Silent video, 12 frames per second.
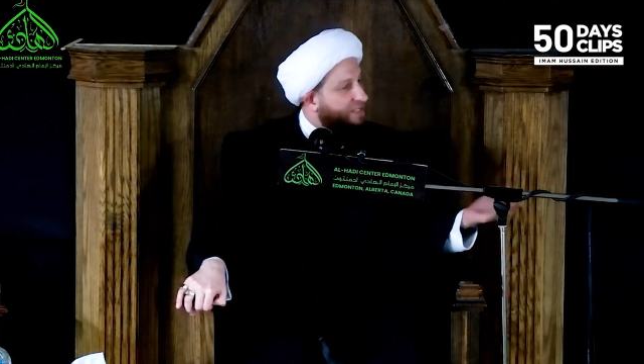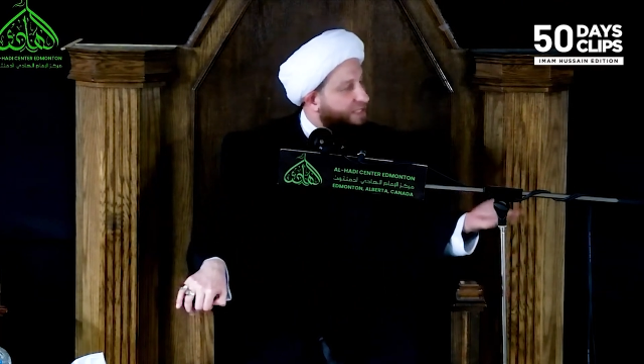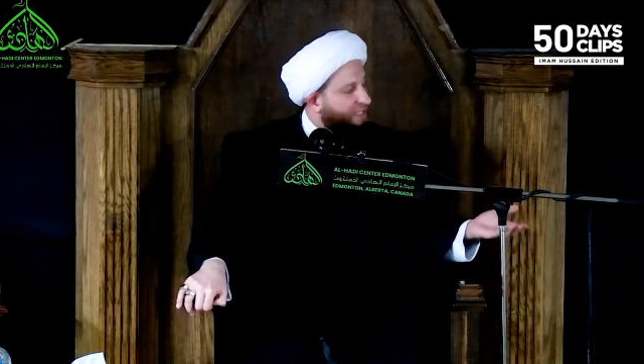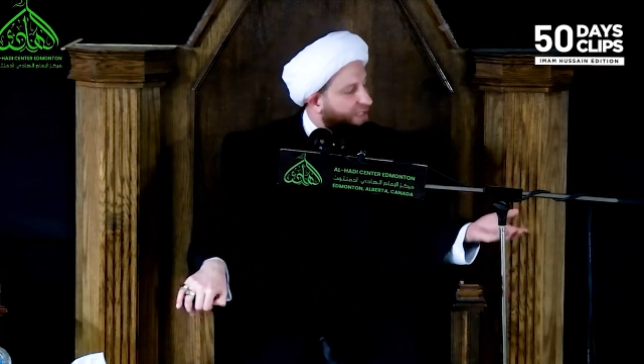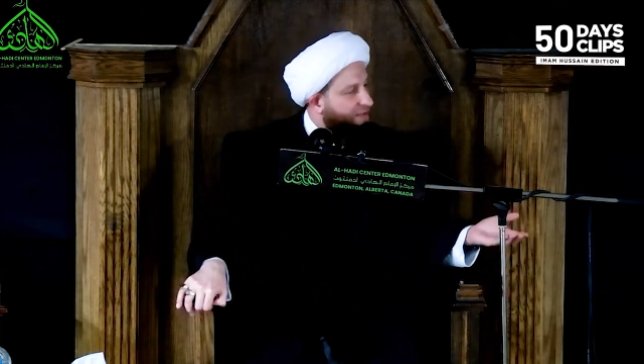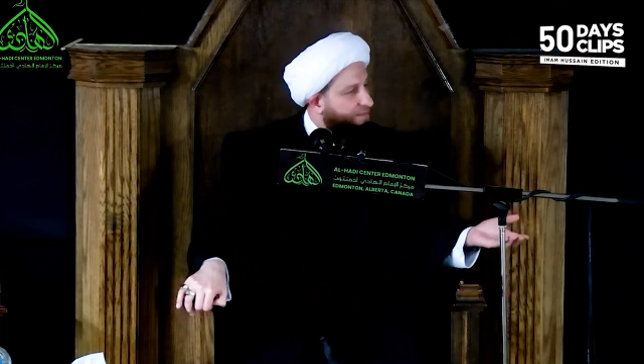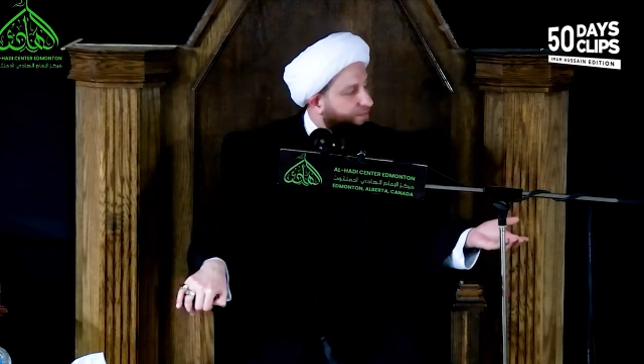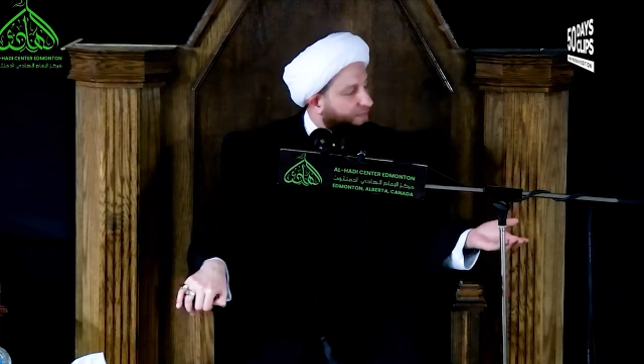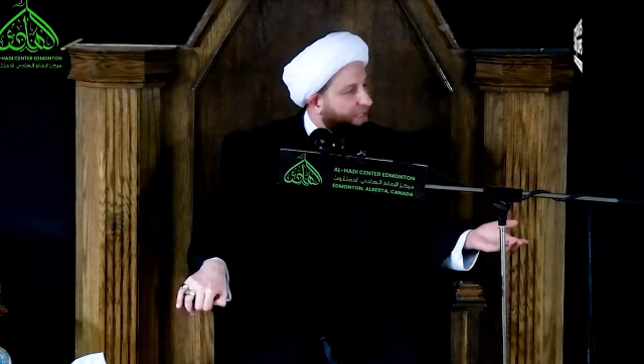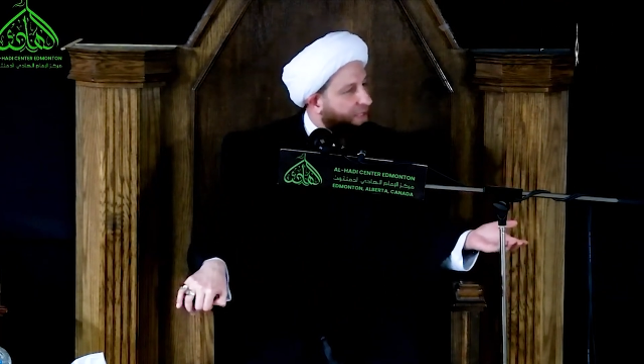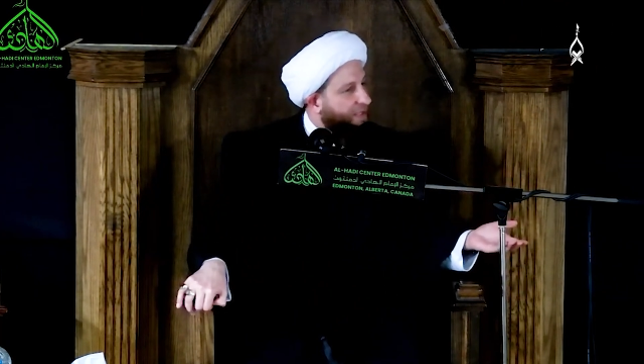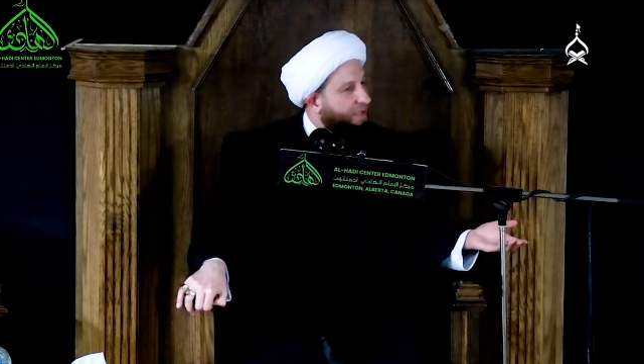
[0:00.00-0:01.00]
said,
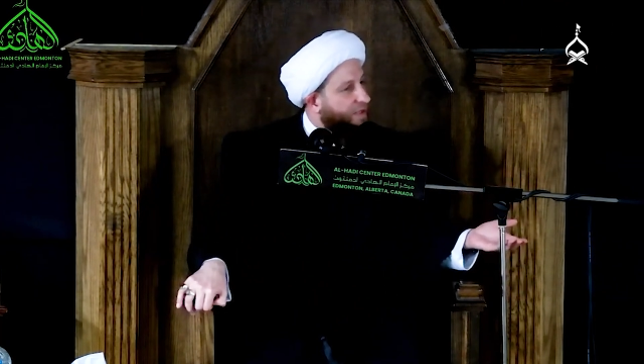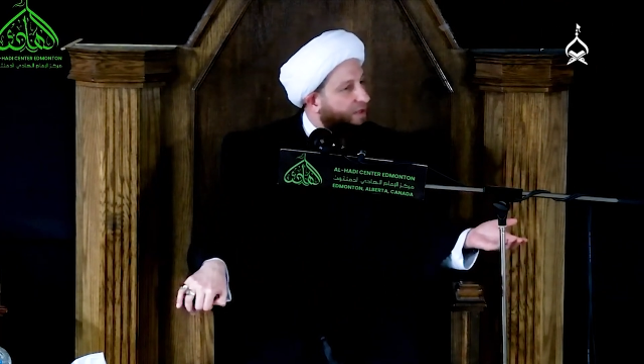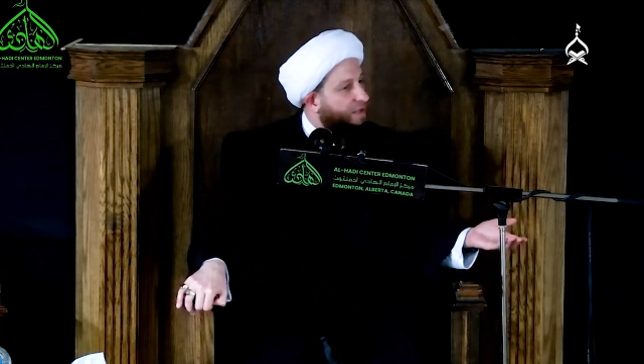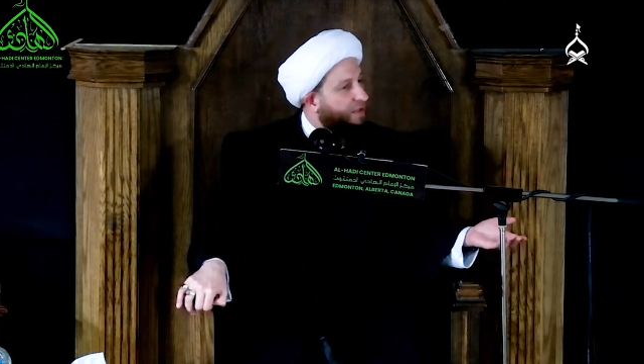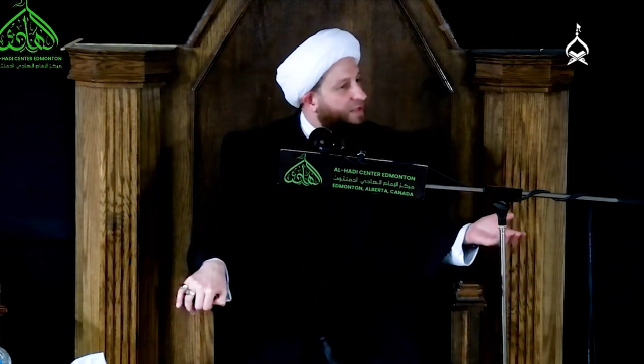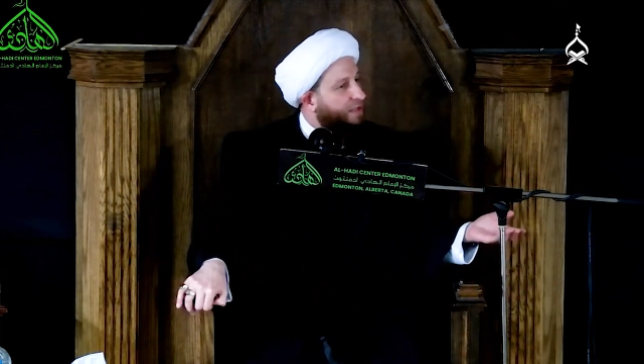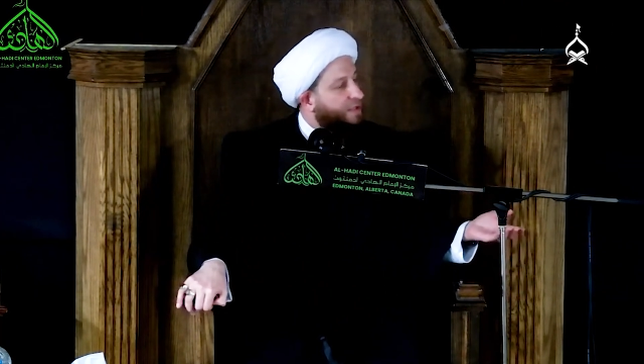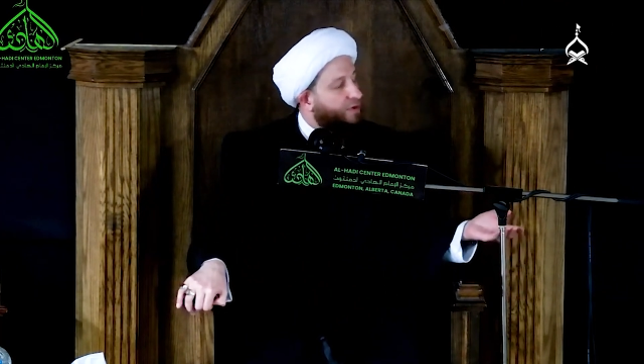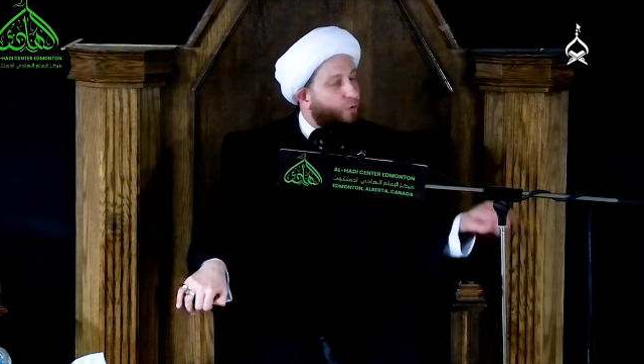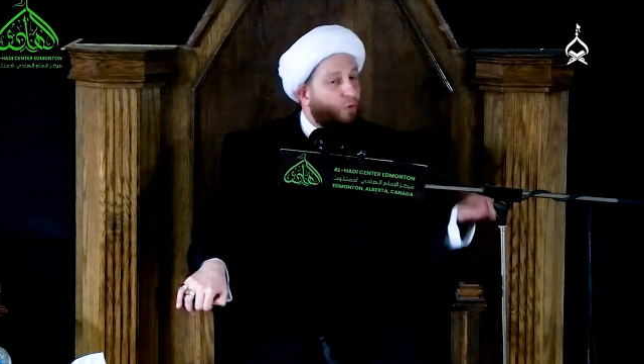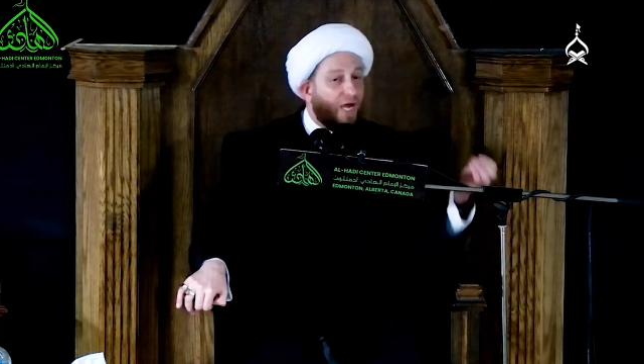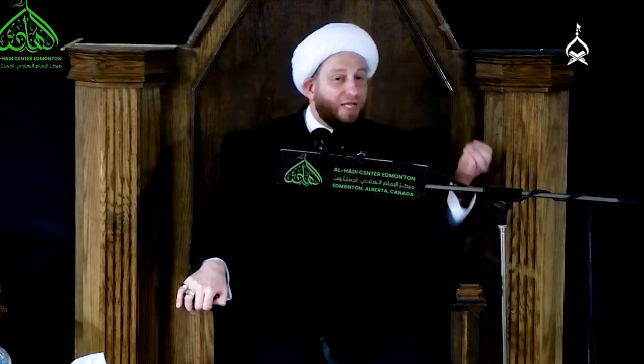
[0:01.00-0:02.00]

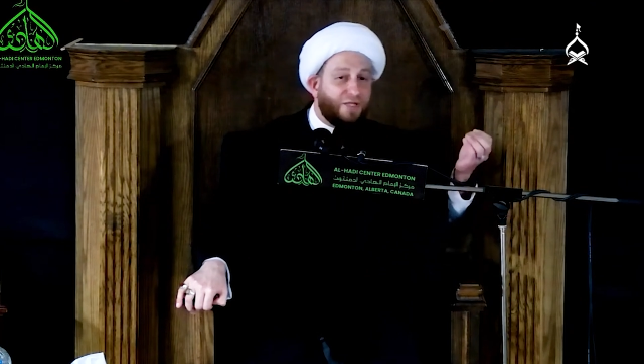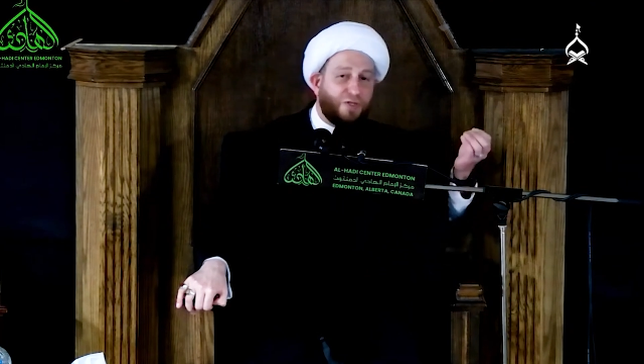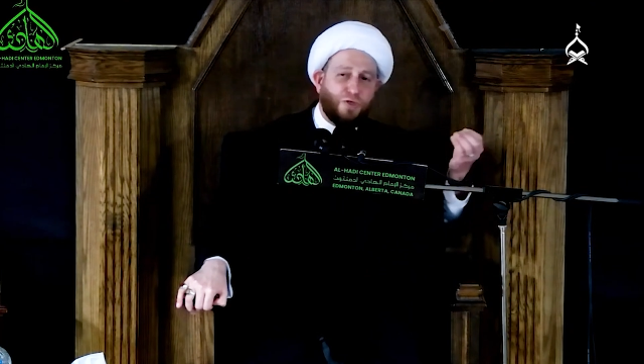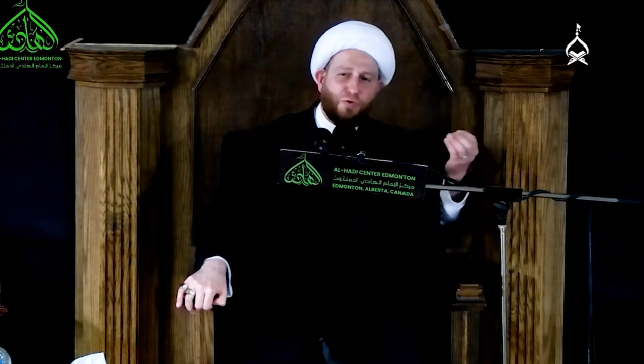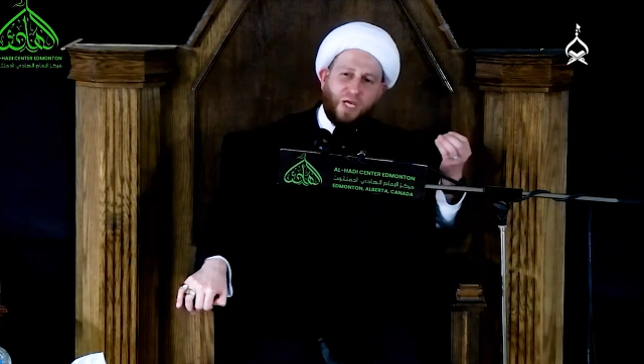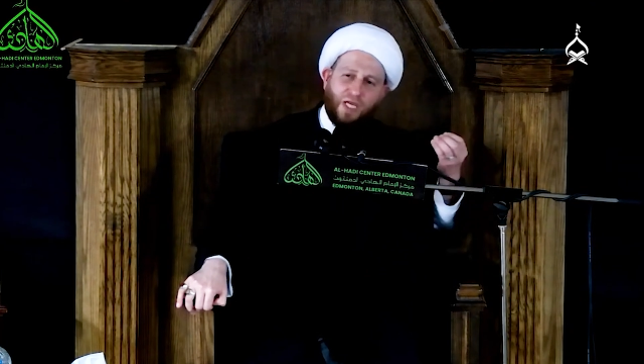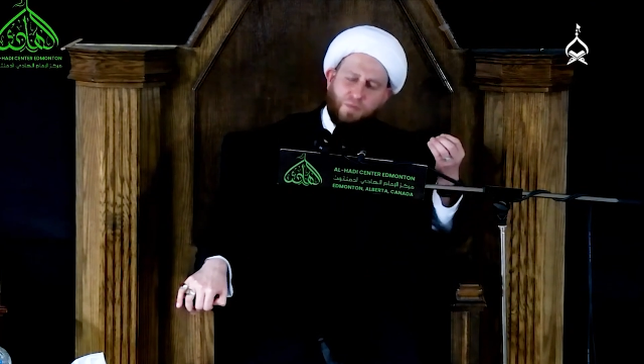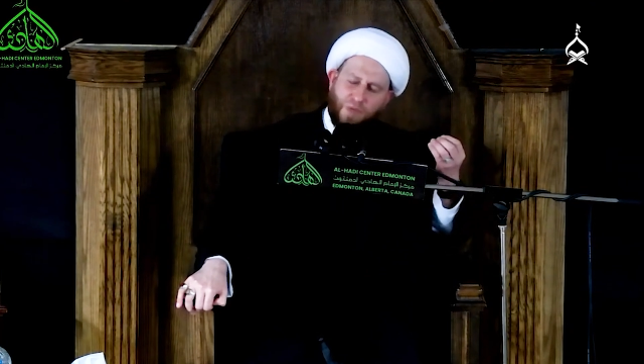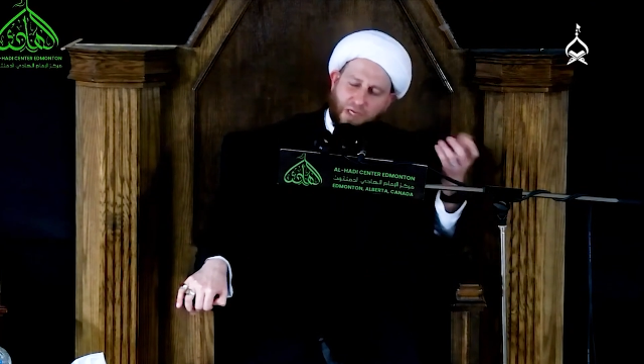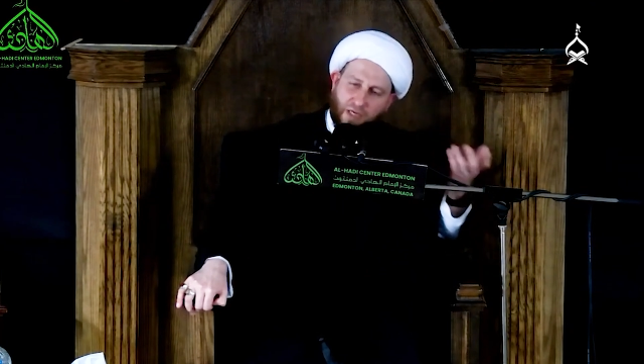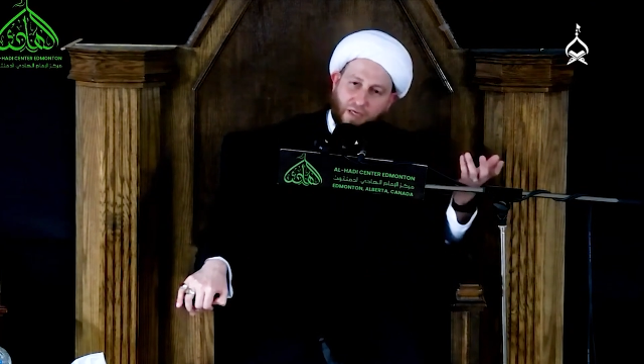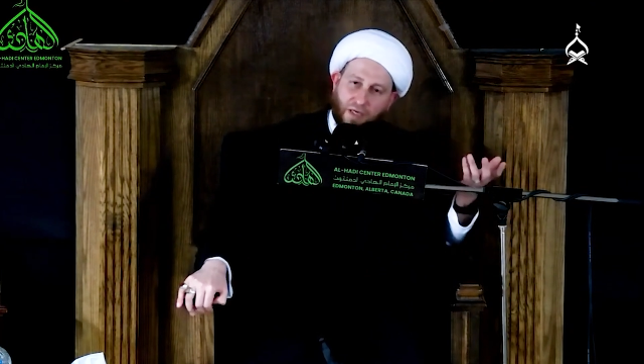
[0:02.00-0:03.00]
Why did you wake
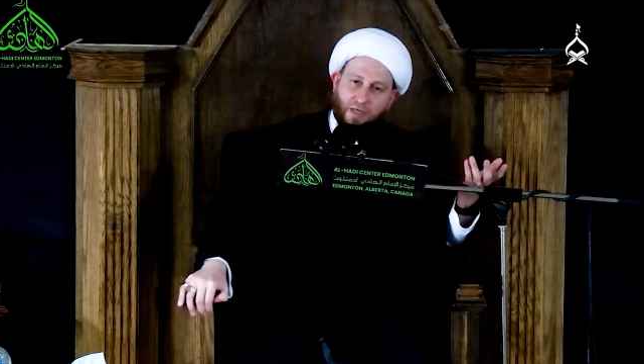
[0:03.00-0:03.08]
me?